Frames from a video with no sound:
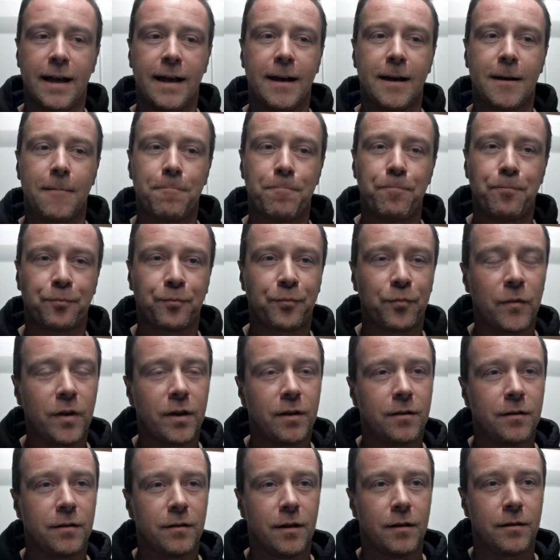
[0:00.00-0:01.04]
Um,
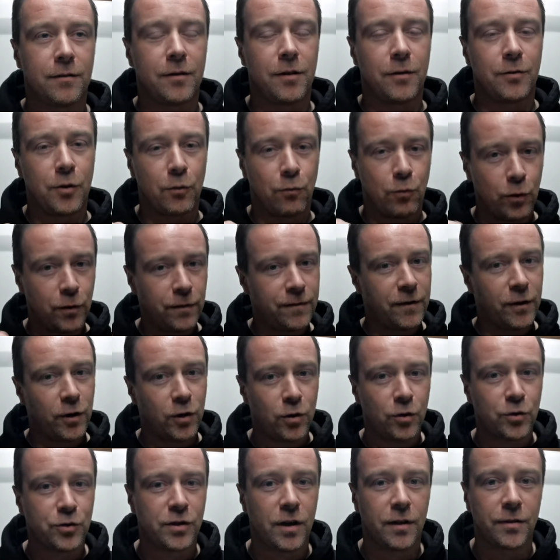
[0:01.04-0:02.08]
the, the, the, roof
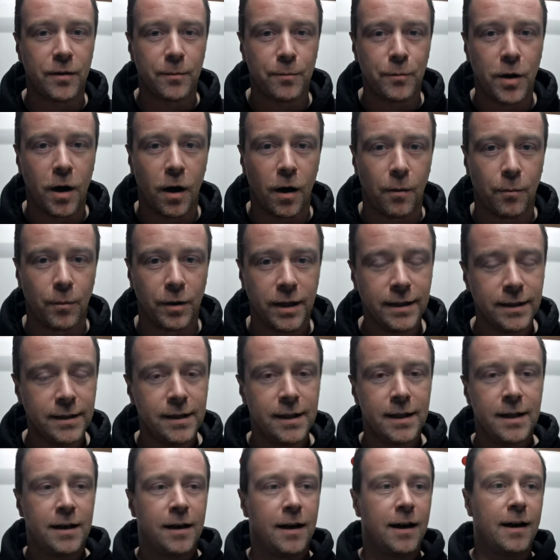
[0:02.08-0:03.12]
that goes on them normally
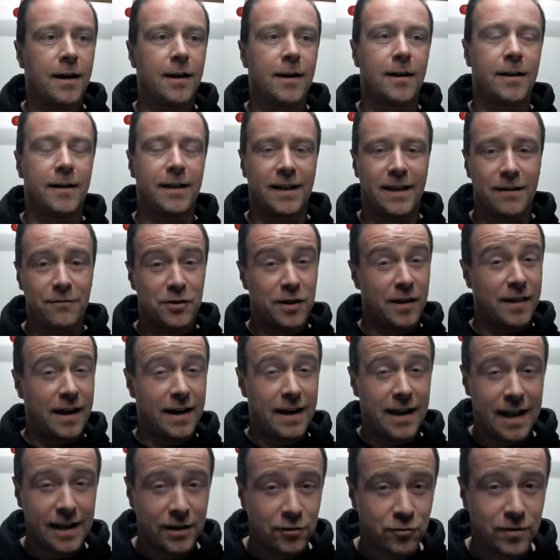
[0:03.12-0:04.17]
uh, gives you
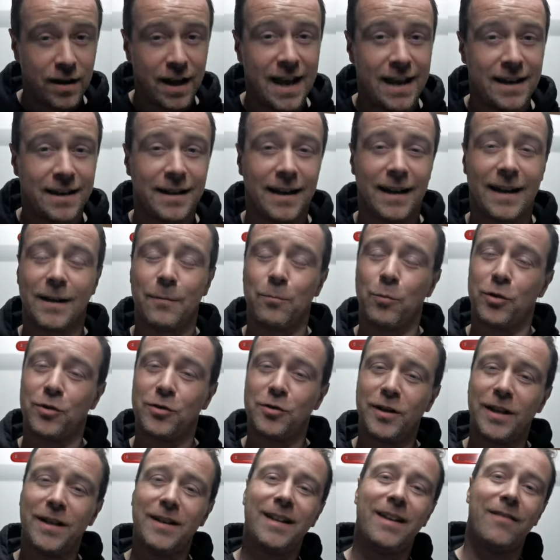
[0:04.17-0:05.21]
that extra head height, but
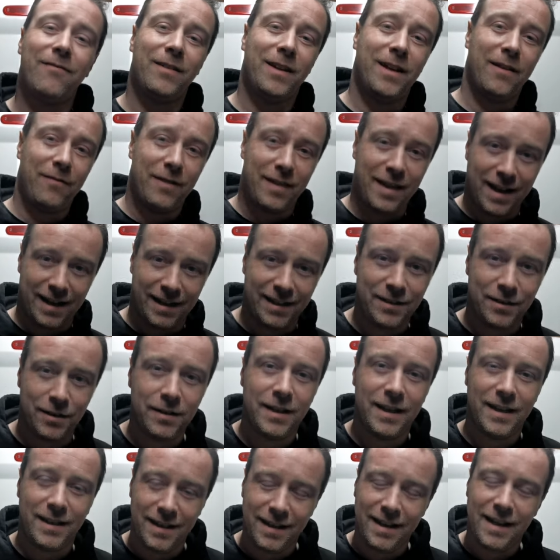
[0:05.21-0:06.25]
doesn't give, give you that in,
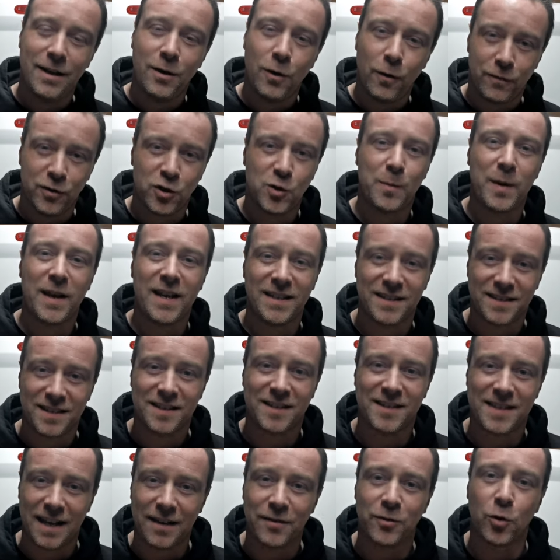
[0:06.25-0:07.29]
in, enough space
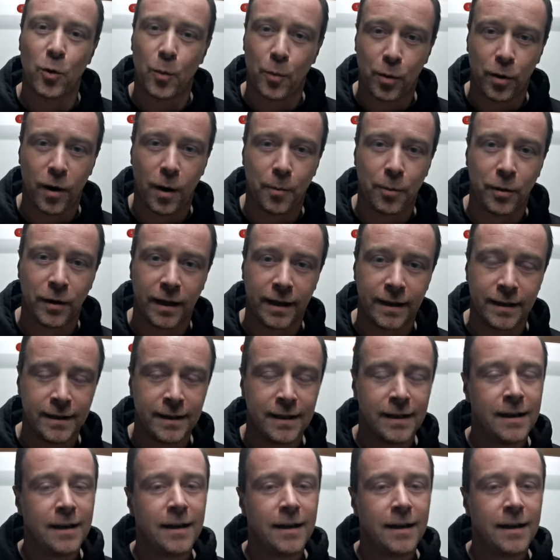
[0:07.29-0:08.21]
to stand up properly.